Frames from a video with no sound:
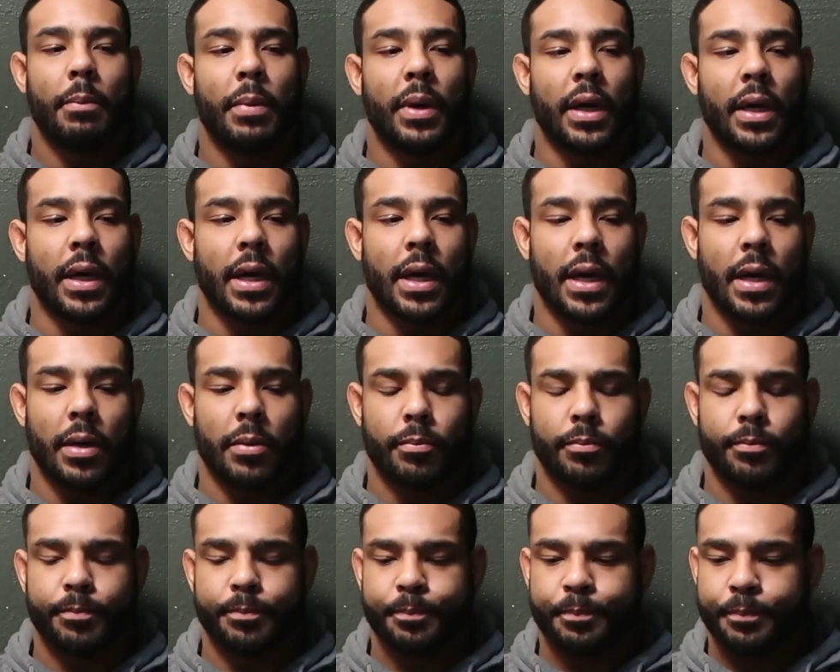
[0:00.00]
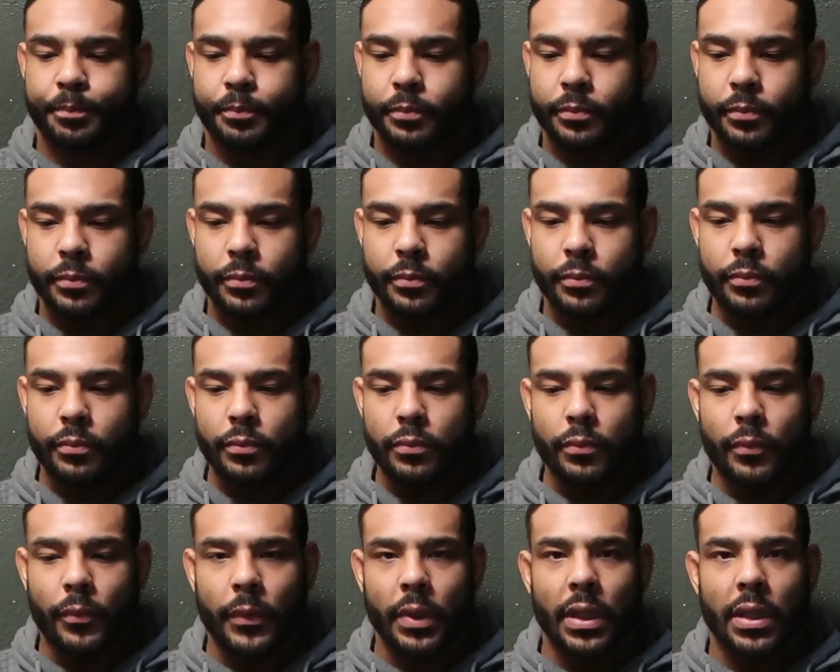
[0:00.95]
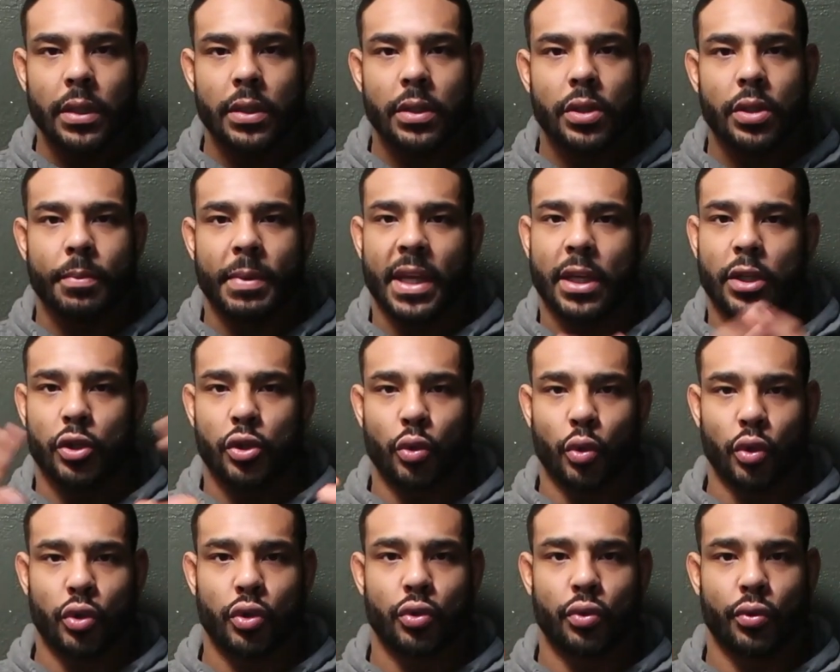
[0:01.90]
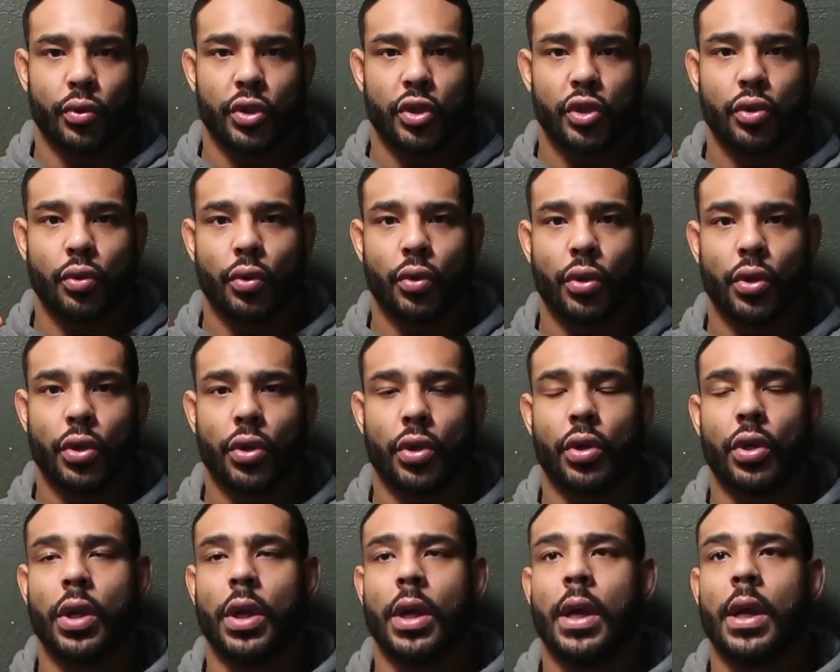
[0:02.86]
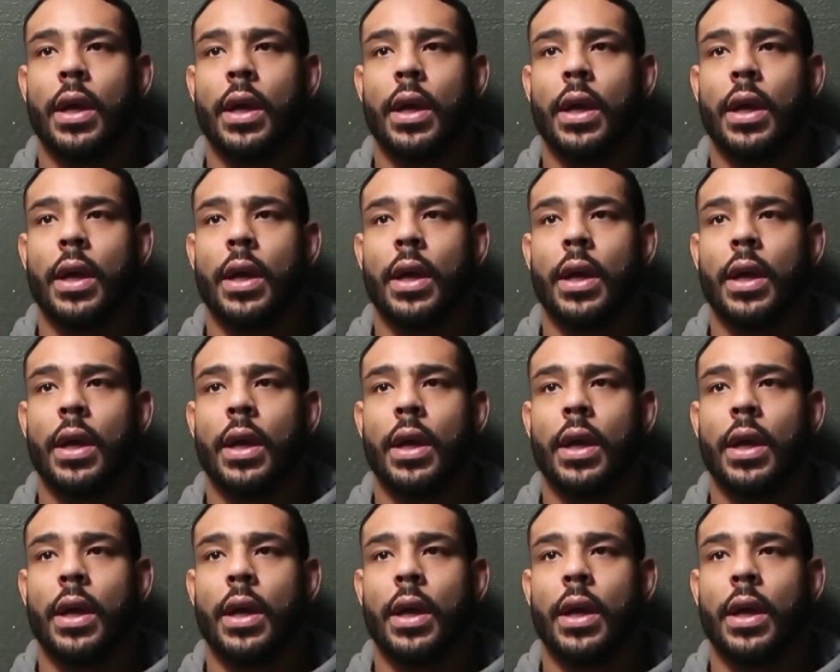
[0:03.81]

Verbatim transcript: But um to make a short story shorter,